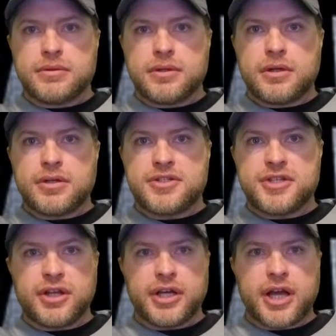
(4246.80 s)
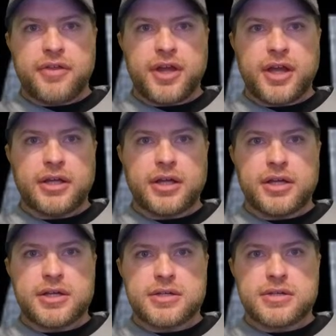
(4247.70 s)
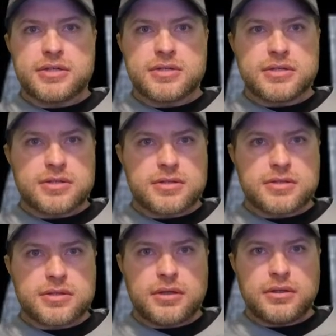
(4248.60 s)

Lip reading: Ceiling, I think, is